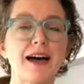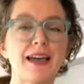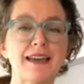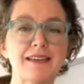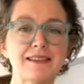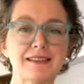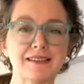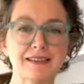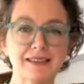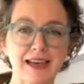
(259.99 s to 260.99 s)
He's
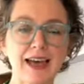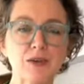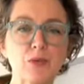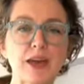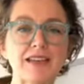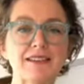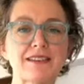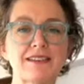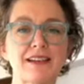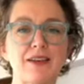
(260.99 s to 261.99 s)
had weights
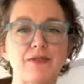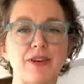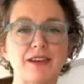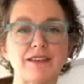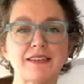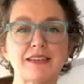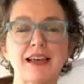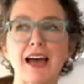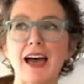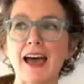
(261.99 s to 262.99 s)
delivered,
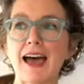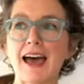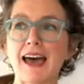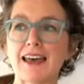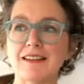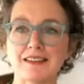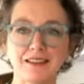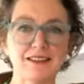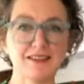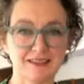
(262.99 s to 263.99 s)
and
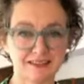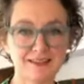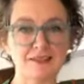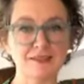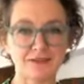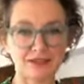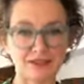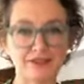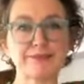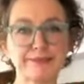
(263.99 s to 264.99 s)
this is, you
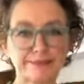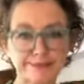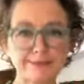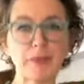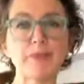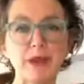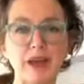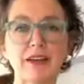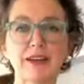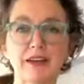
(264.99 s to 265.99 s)
know, pumping
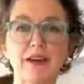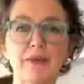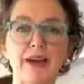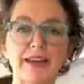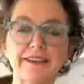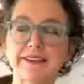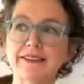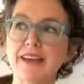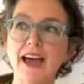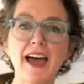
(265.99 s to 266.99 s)
iron kind of
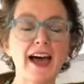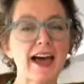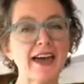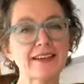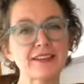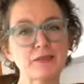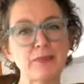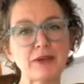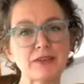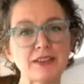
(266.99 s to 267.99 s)
weights, and he's
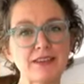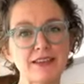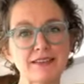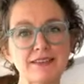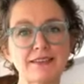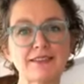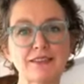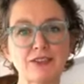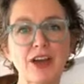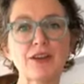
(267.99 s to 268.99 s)
building this
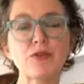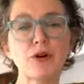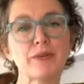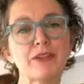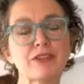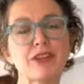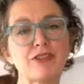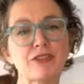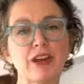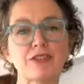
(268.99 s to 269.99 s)
ginormous
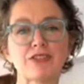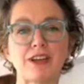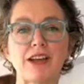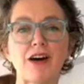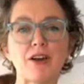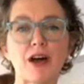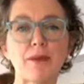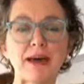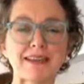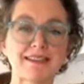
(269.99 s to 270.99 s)
construction on our
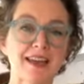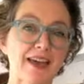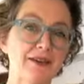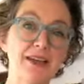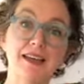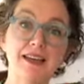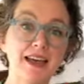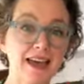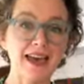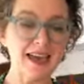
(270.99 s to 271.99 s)
patio.
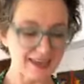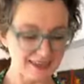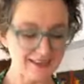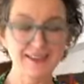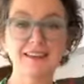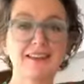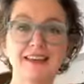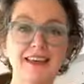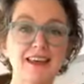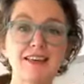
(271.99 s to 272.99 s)
A,
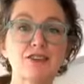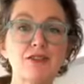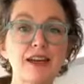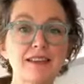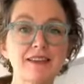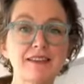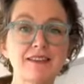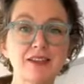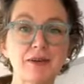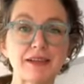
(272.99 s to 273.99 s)
it's great that he's
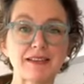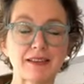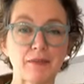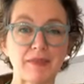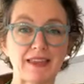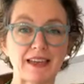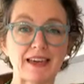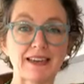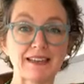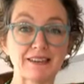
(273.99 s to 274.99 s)
doing something
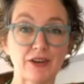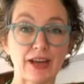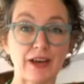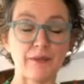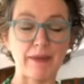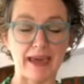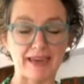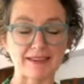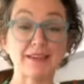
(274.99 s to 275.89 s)
and he's got out of bed.